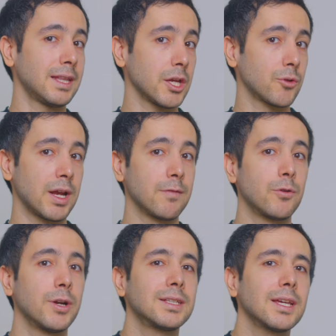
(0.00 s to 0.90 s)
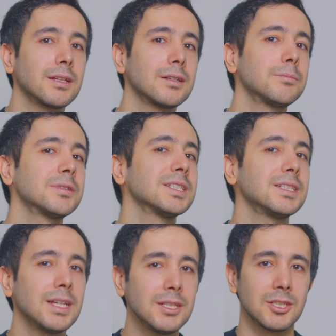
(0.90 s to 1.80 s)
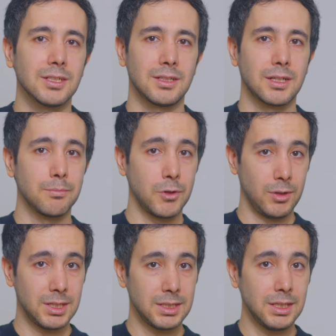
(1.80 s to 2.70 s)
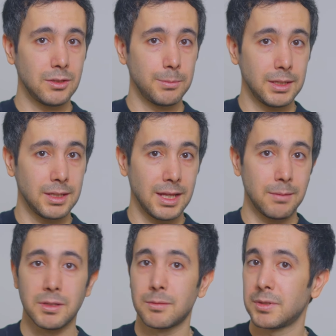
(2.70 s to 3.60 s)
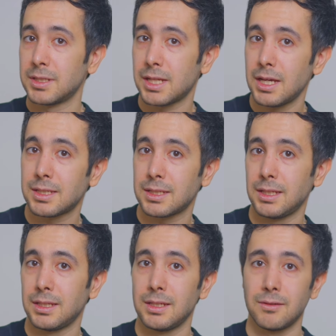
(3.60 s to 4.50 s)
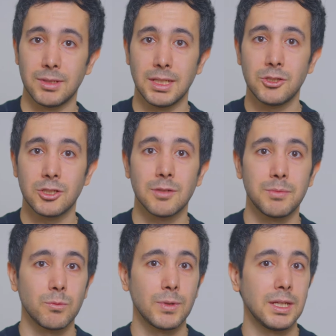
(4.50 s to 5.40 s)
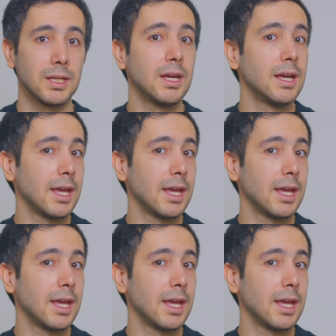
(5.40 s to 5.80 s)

a diagram for a technical presentation. The components need to be labeled precisely. The relationship between